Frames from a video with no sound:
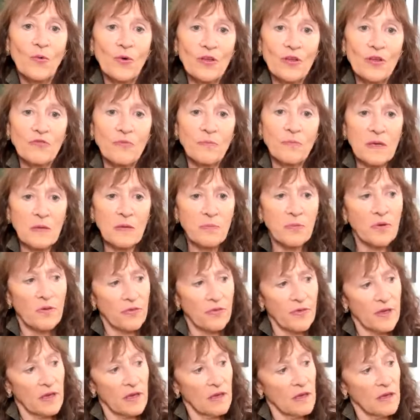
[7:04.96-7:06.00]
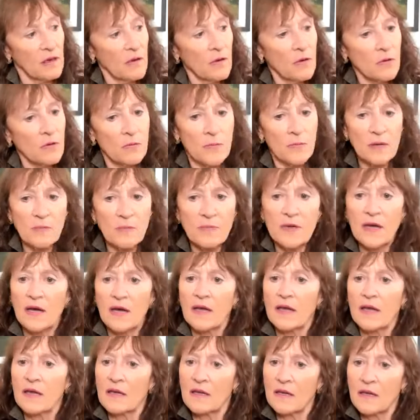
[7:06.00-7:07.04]
with people thinking, oh, maybe
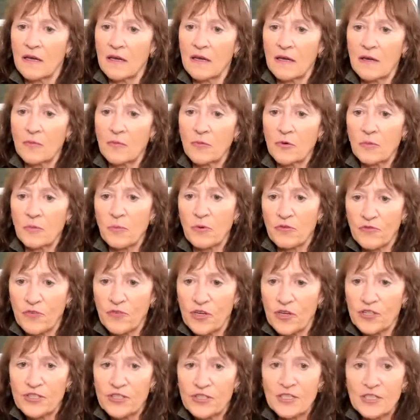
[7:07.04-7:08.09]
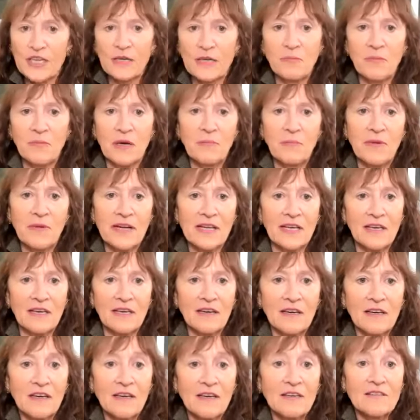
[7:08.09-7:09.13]
I uh, would prefer to keep my
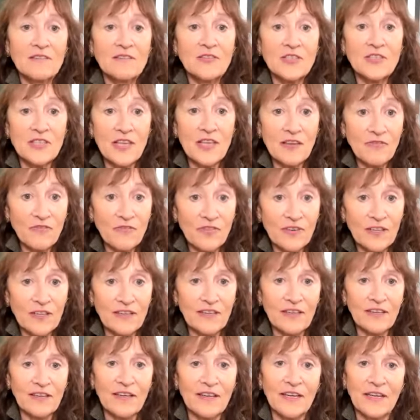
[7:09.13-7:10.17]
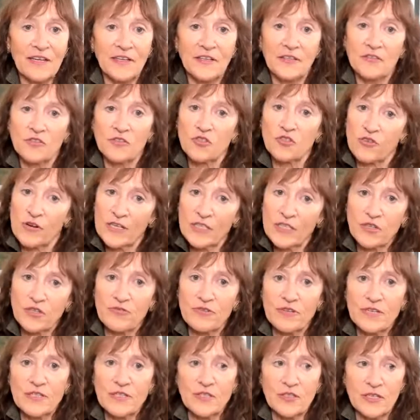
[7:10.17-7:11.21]
money safely in
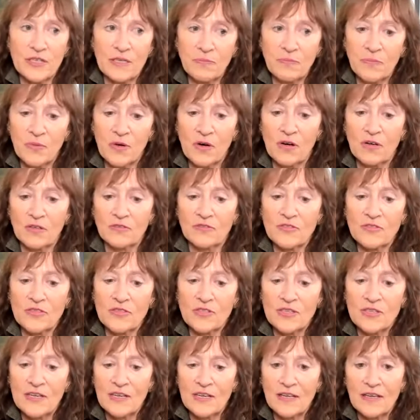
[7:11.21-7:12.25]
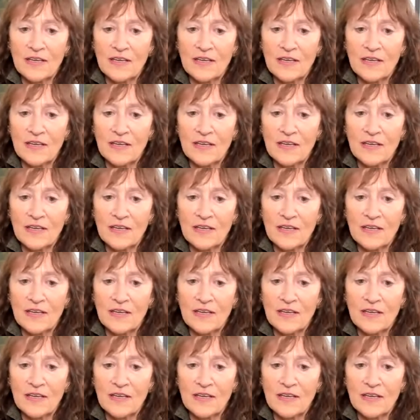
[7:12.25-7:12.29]
treasuries and in bonds